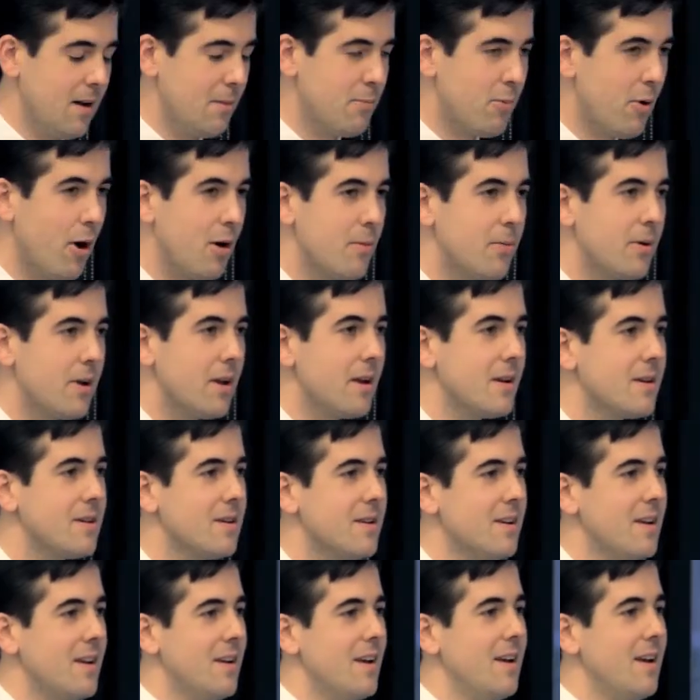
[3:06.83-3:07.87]
appropriate,
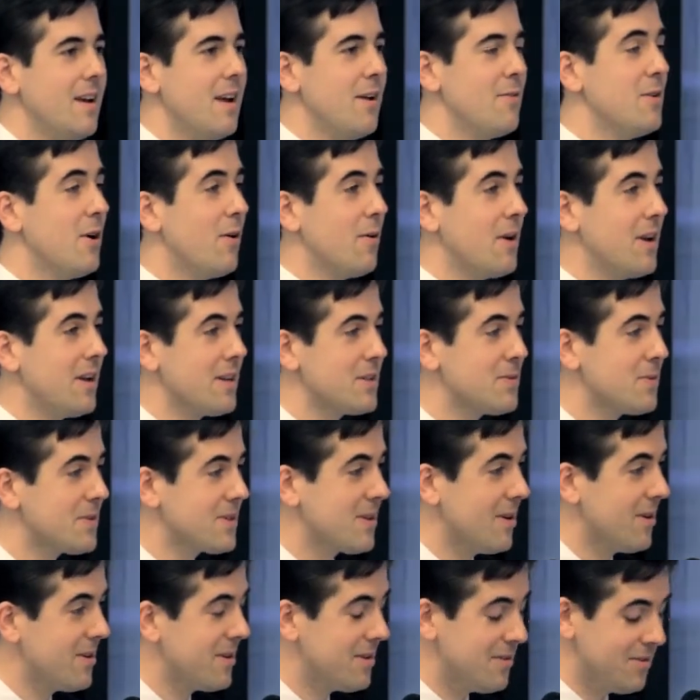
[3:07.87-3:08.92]
if no one else was
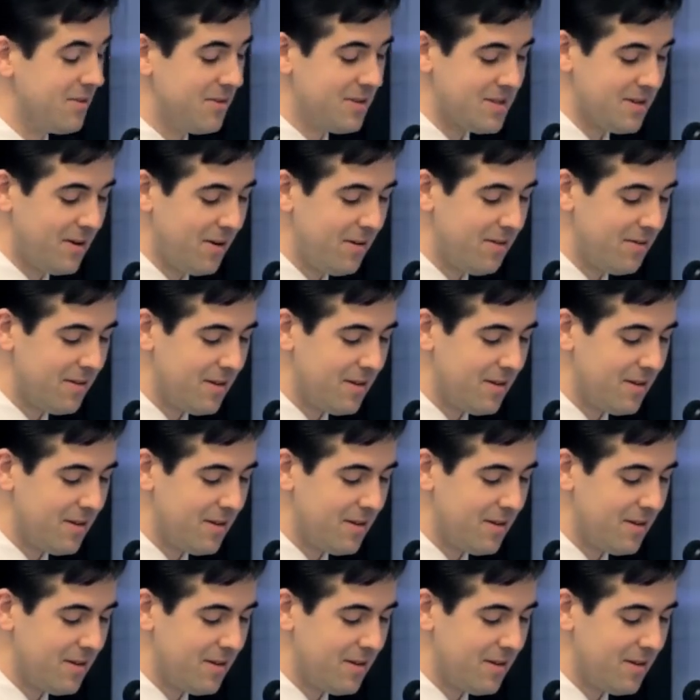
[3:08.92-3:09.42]
going to do so,